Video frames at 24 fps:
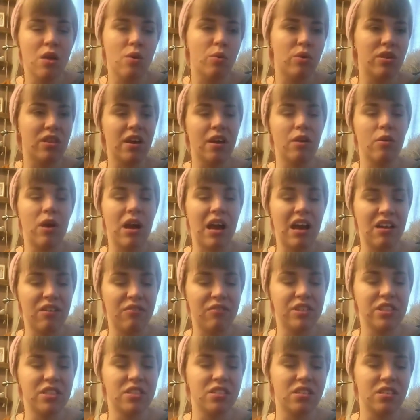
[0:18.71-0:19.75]
without
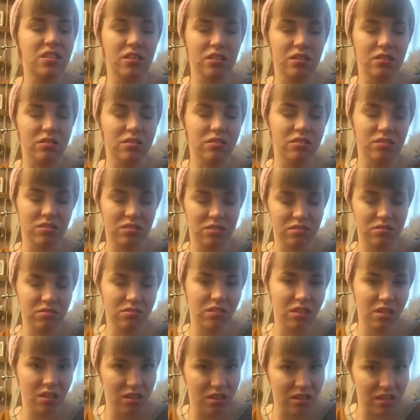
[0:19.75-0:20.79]
having to use
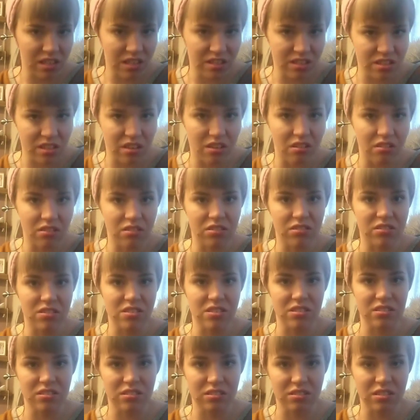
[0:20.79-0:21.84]
curling
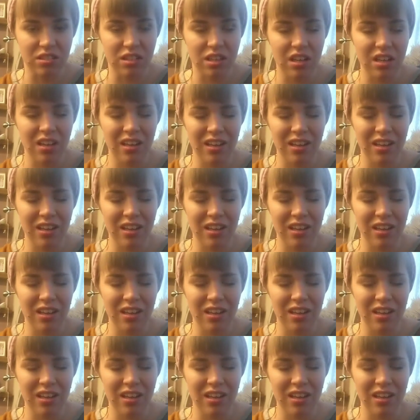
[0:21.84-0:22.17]
tongs and